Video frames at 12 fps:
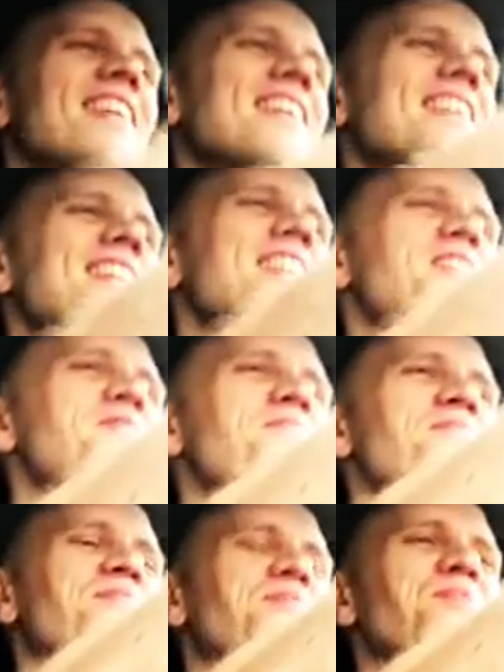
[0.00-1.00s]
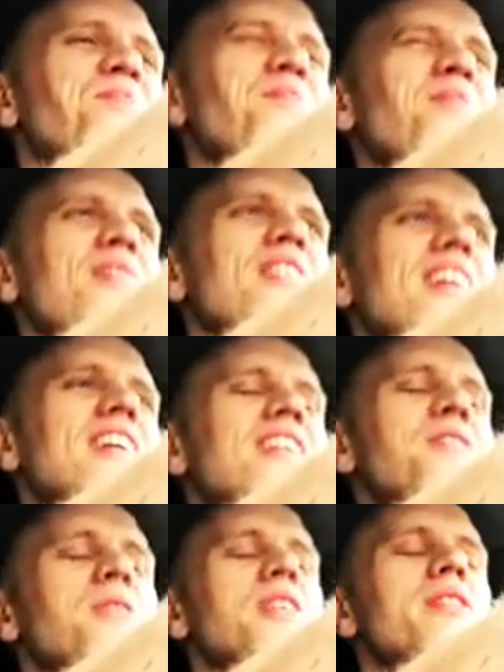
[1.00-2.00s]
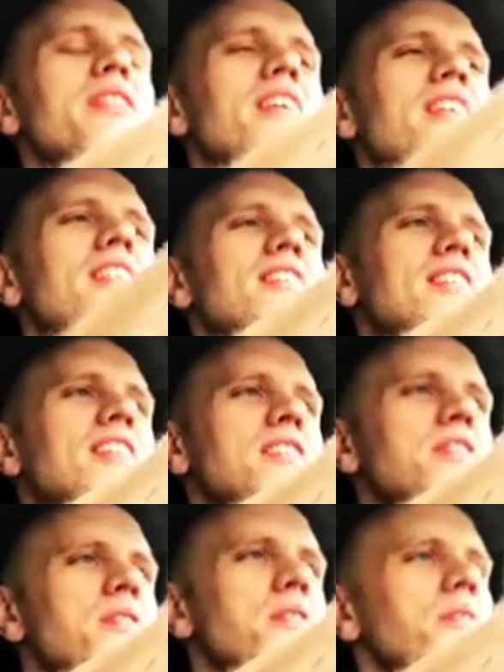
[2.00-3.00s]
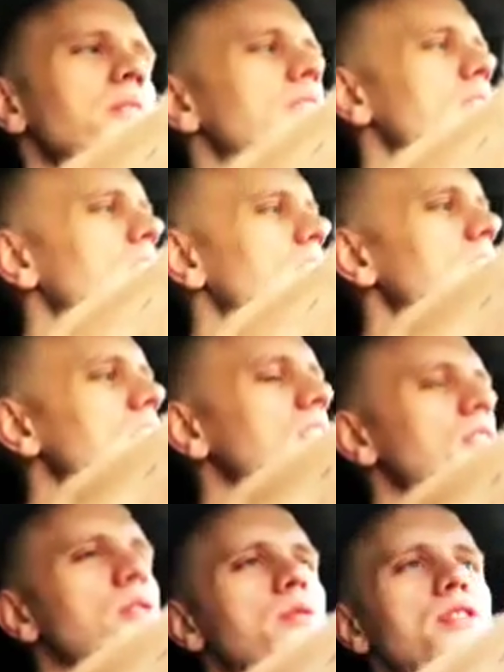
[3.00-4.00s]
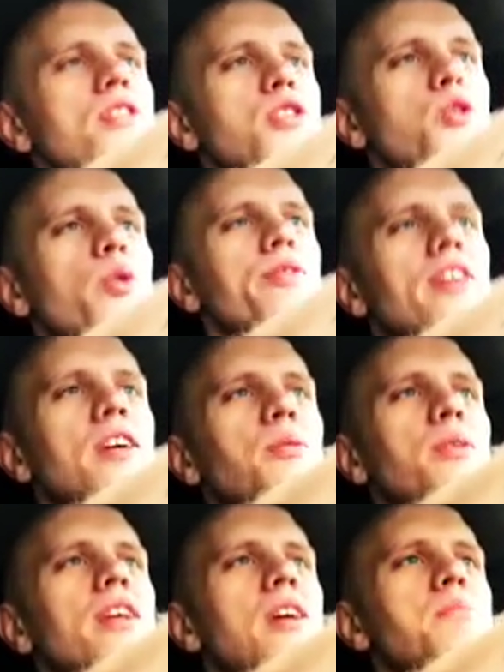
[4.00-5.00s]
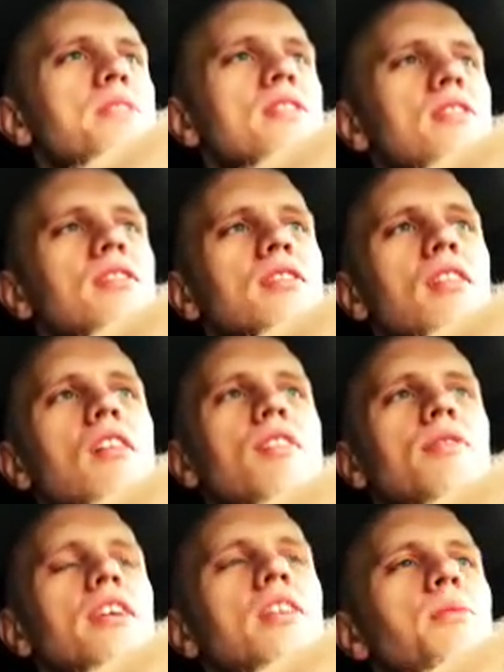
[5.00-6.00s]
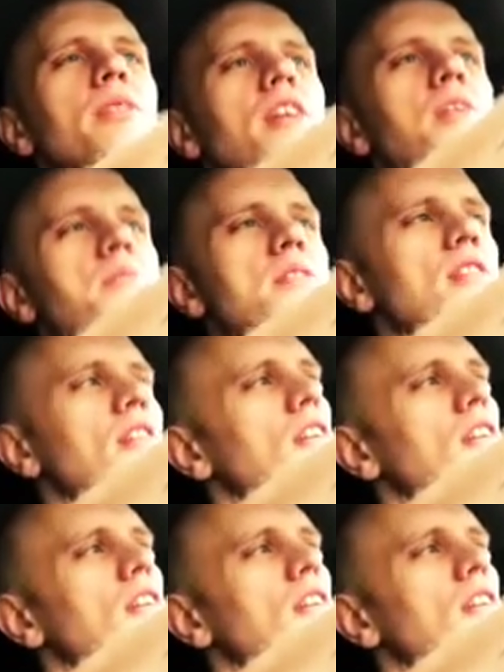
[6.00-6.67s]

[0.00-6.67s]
I don't know. What do you think? Like, do you use short variable names, long variable names?